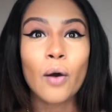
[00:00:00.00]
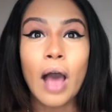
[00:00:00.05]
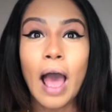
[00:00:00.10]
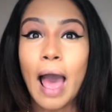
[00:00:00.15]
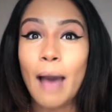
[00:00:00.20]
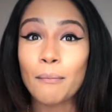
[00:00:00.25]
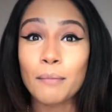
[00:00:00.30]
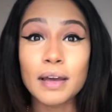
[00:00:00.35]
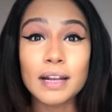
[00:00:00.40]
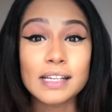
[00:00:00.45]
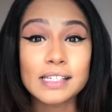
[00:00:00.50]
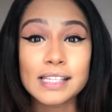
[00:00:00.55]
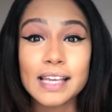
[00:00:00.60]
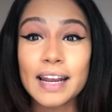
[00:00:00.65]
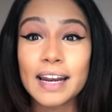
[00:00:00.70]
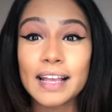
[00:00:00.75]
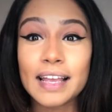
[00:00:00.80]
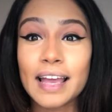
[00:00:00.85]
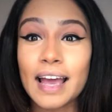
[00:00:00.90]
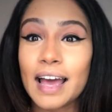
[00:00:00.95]
I'm gonna say
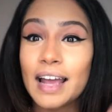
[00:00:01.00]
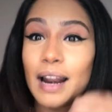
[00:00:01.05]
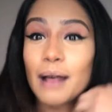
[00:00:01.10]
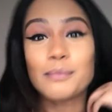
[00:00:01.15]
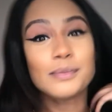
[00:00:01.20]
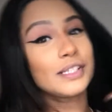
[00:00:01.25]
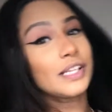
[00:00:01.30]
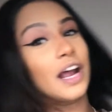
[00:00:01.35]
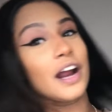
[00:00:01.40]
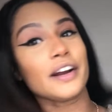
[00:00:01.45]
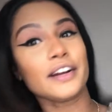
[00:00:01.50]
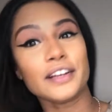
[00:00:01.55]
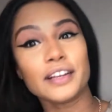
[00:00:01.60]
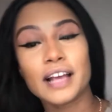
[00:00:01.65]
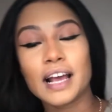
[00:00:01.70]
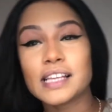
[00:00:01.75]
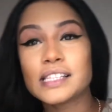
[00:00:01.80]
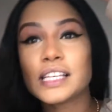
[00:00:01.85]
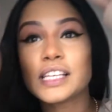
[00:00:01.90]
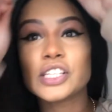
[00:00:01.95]
it again. I'm sorry, you
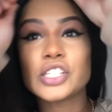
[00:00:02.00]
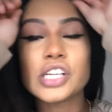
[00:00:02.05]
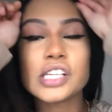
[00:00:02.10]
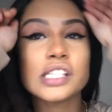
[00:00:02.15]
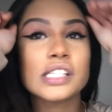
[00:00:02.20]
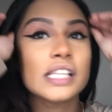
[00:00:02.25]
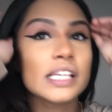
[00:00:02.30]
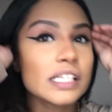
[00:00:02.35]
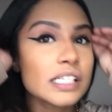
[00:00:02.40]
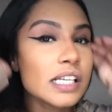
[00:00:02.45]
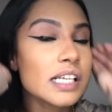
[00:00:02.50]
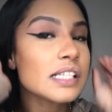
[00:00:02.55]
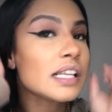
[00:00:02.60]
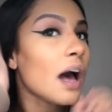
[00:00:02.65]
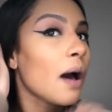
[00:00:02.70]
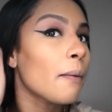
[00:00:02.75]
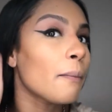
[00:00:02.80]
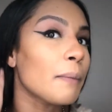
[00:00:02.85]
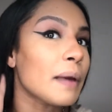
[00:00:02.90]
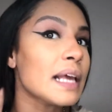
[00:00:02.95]
guys. It's just, this is
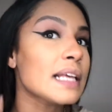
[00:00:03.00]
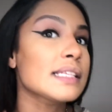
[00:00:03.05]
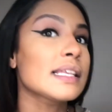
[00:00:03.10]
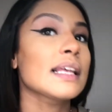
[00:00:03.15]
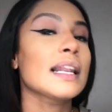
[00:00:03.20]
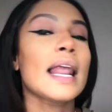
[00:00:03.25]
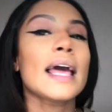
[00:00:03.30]
amazing.